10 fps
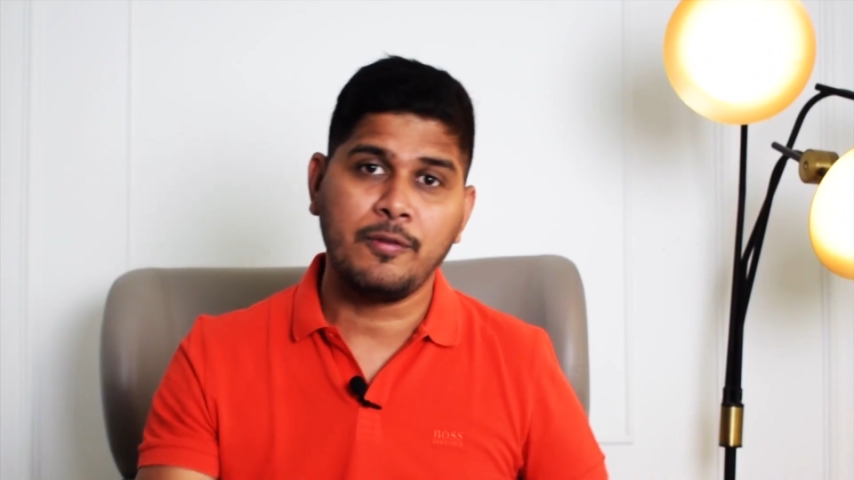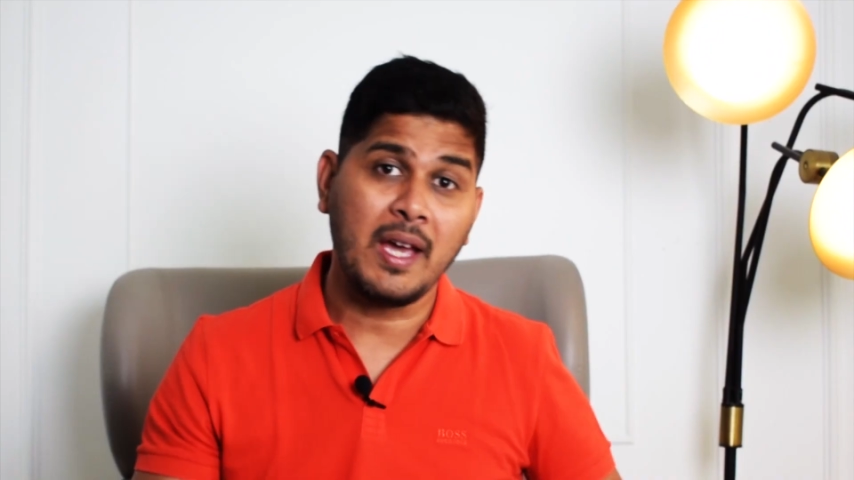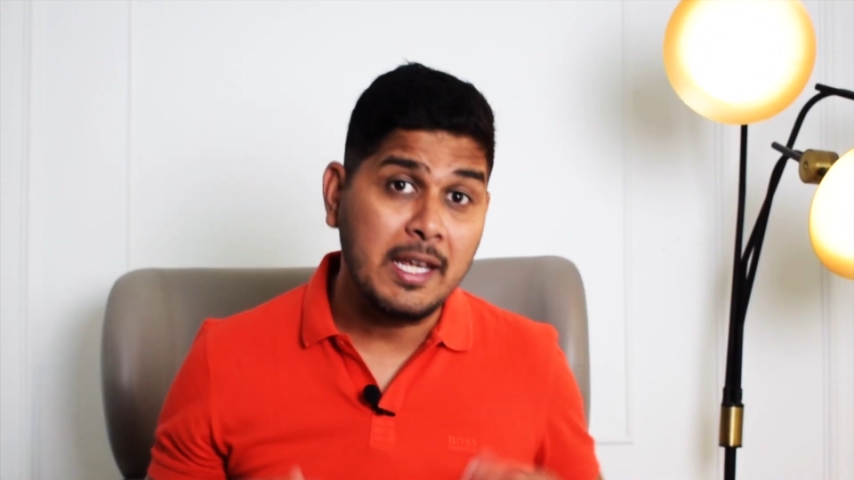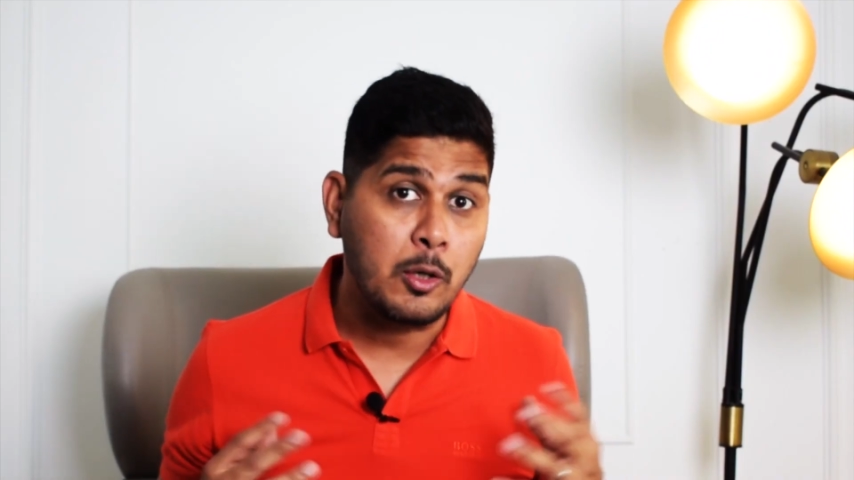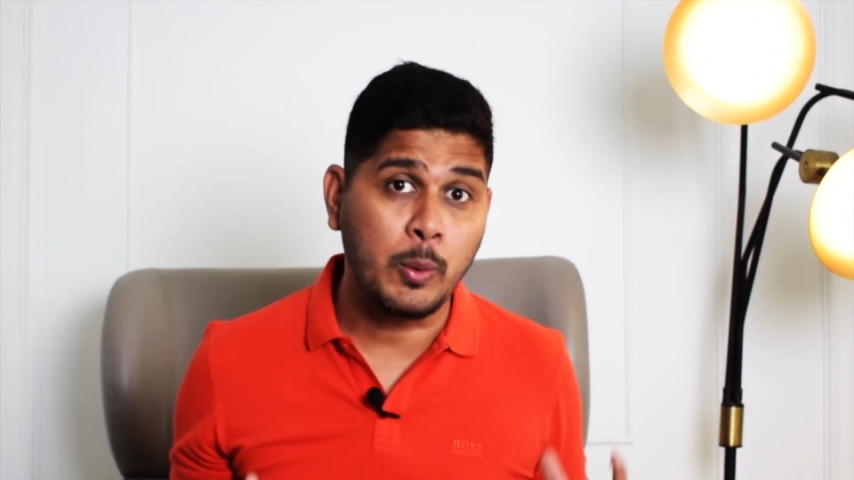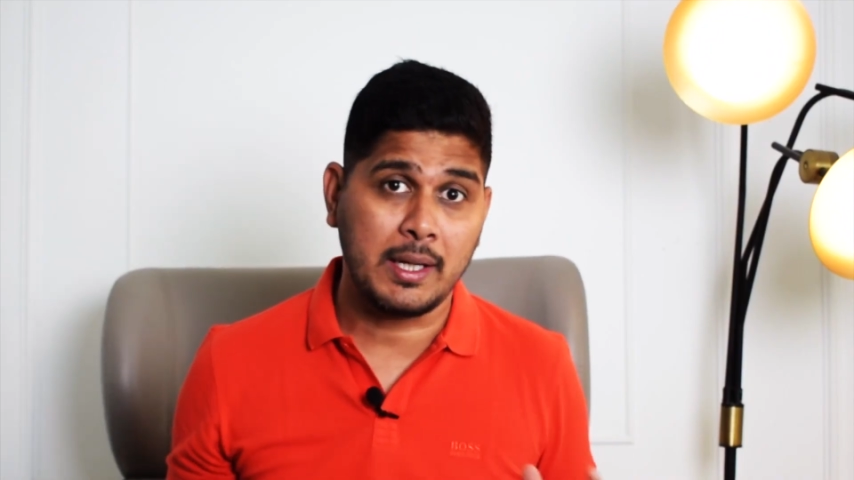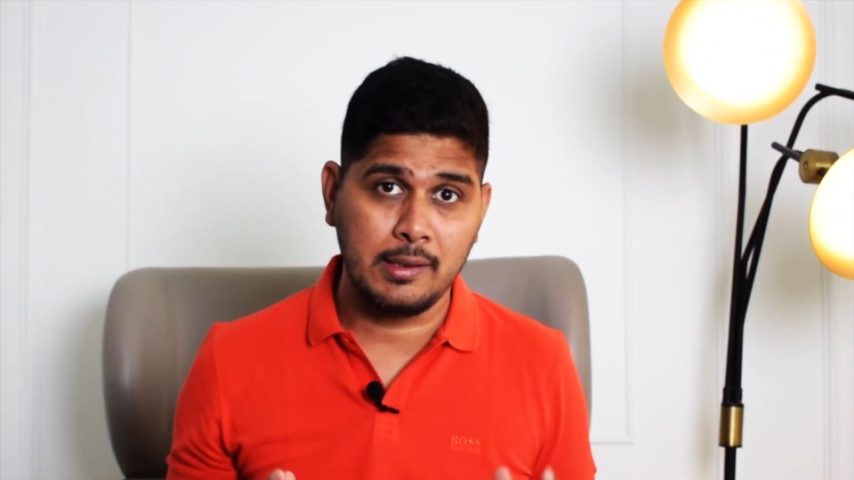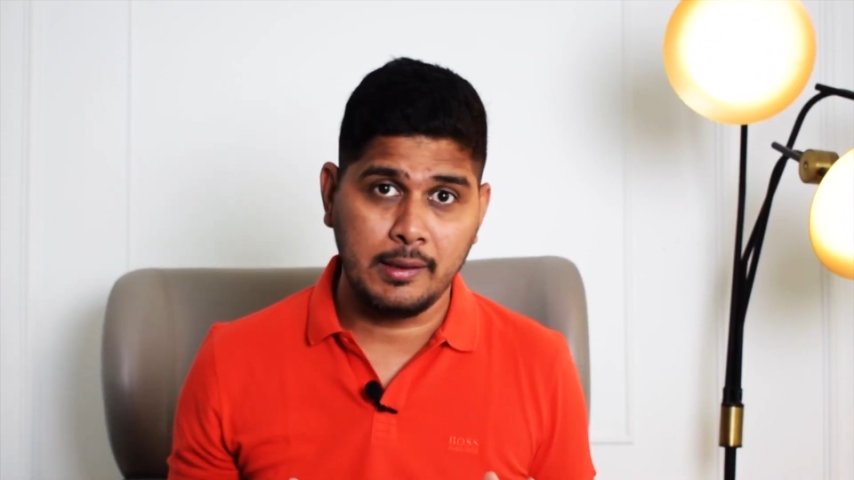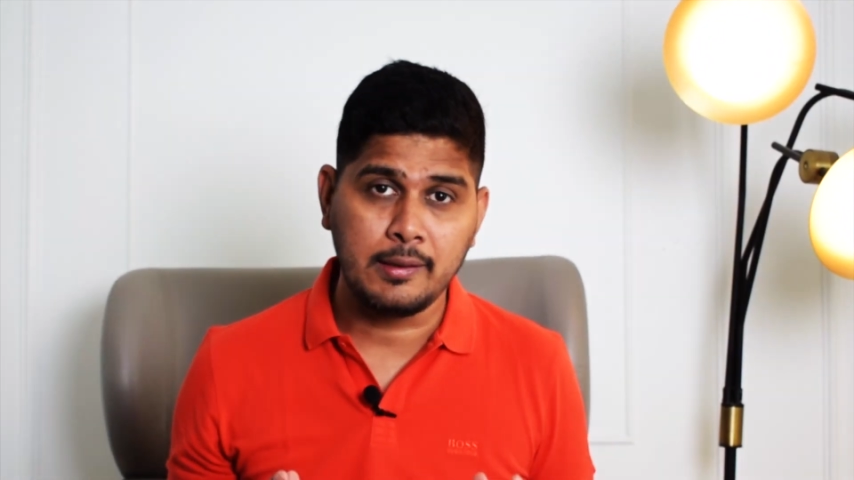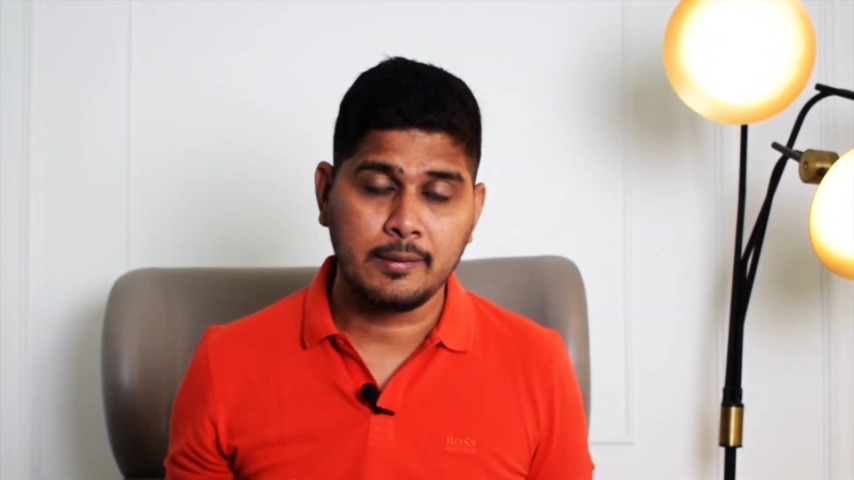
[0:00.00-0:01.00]
very
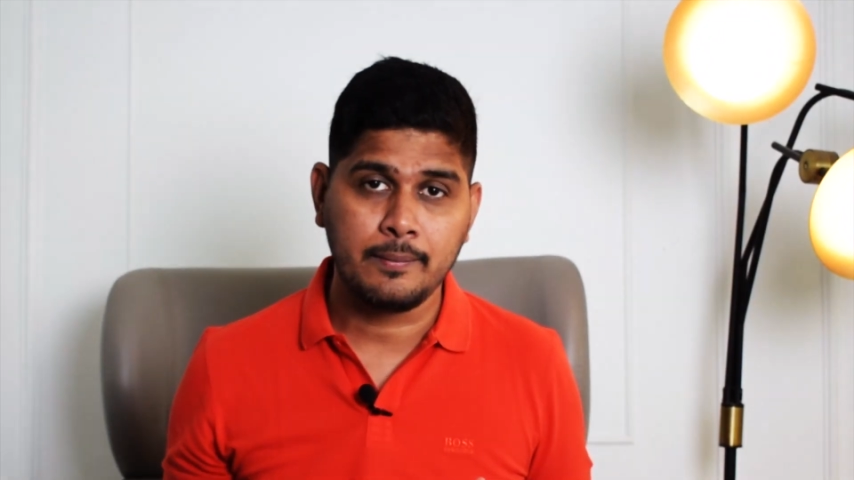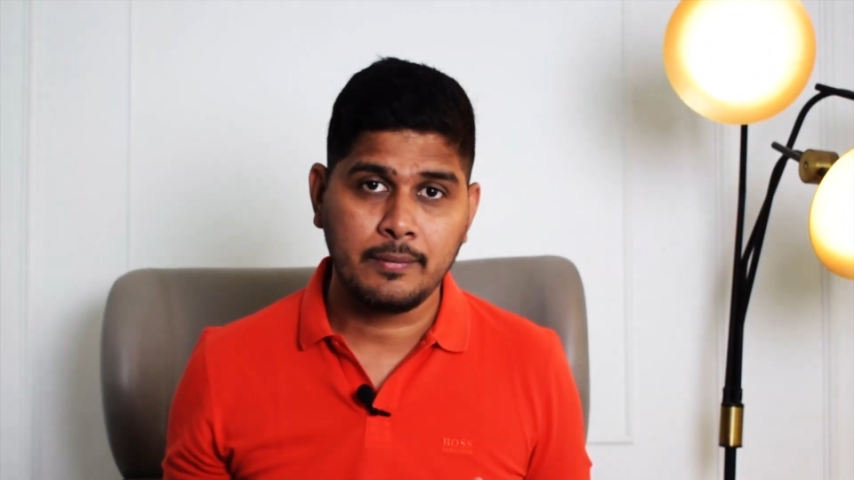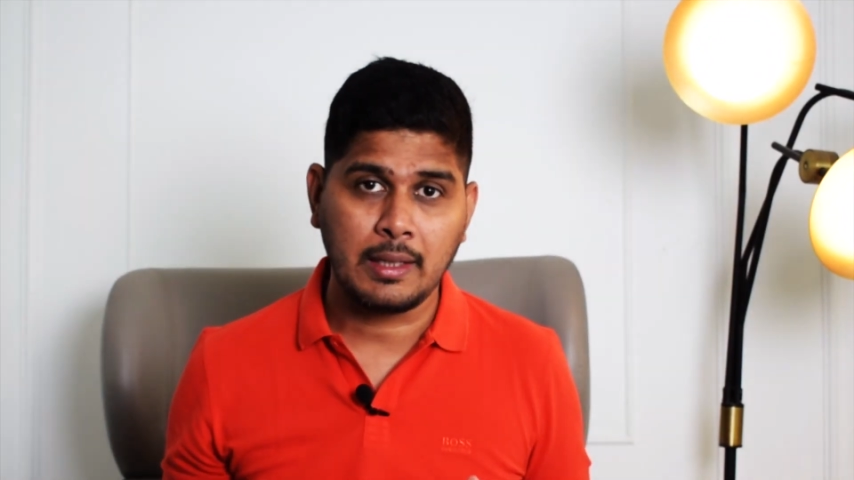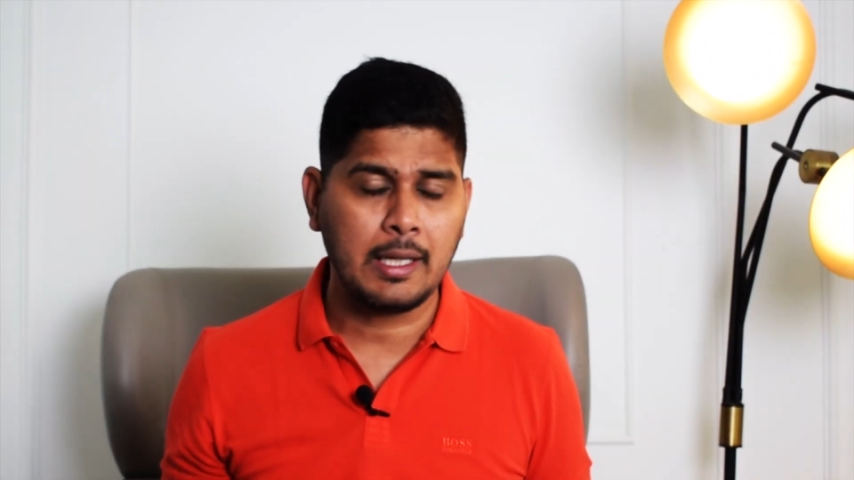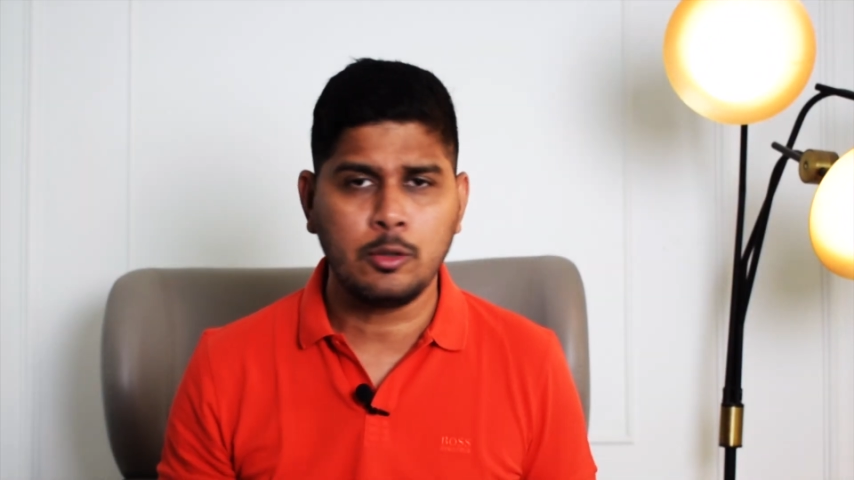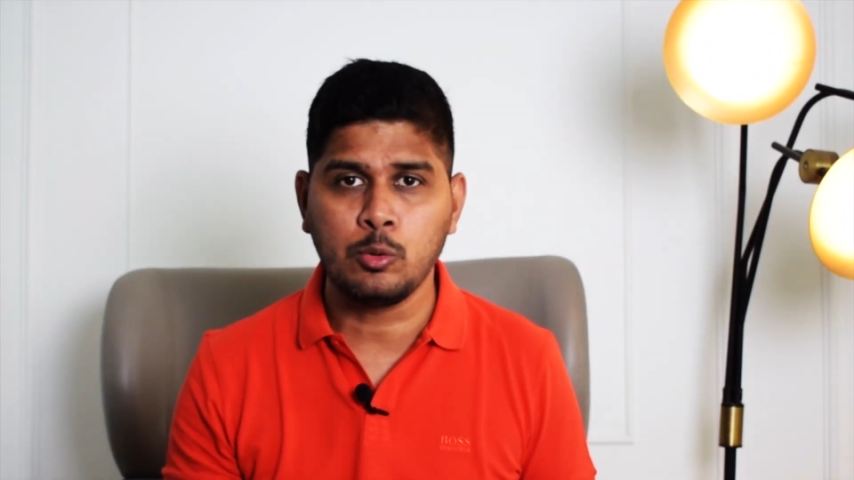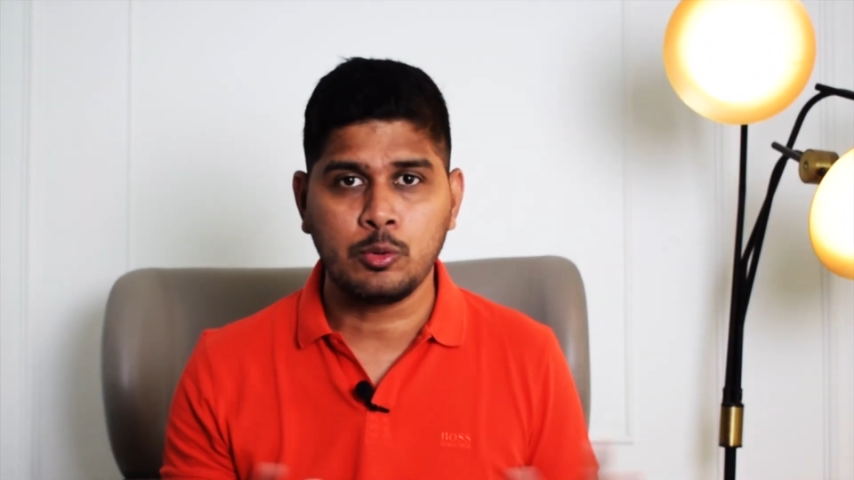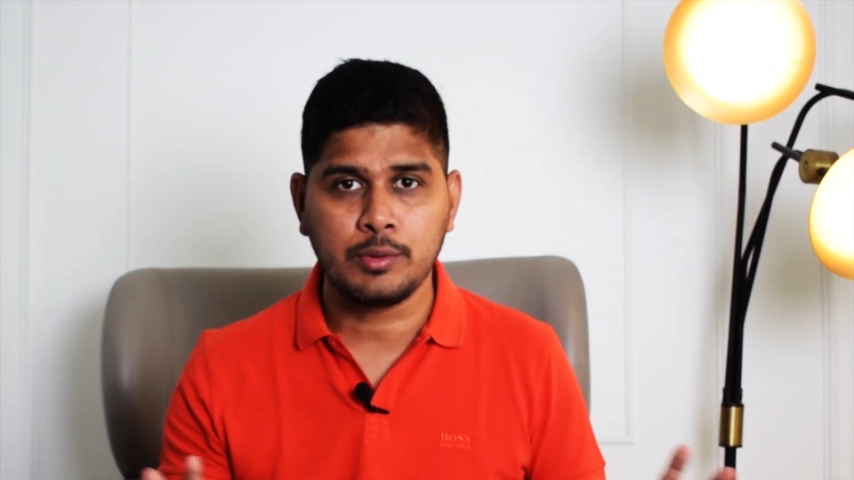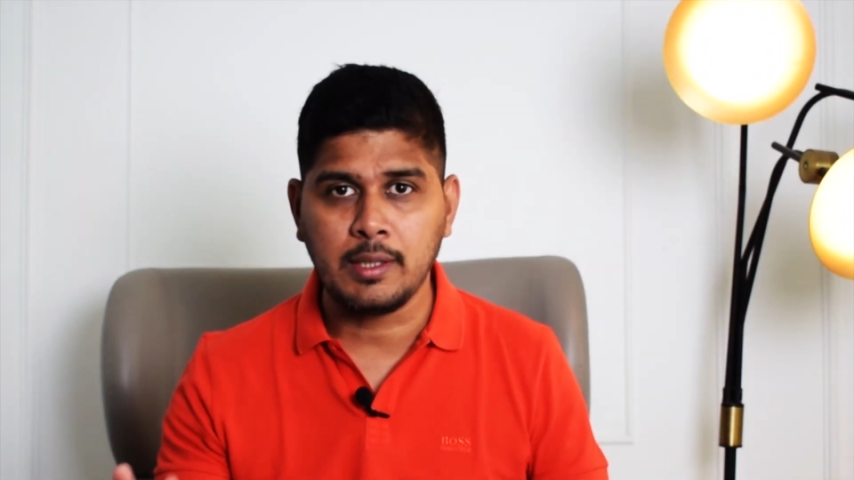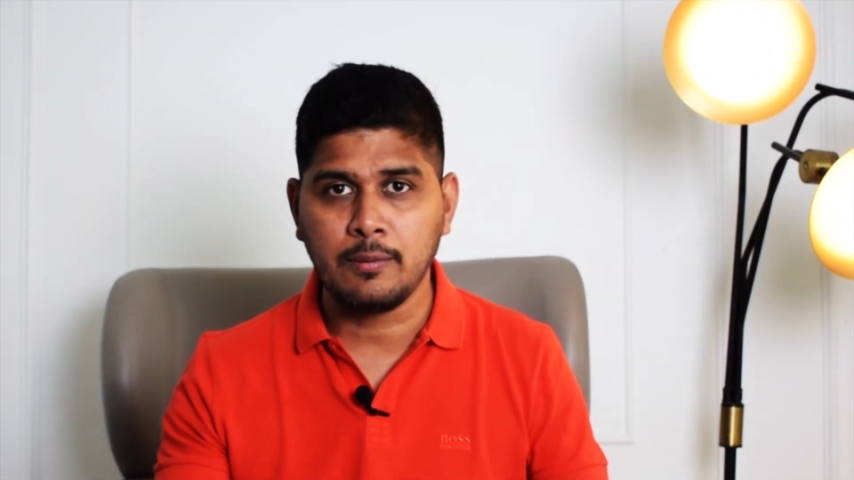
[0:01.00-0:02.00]
quickly in 2 to 3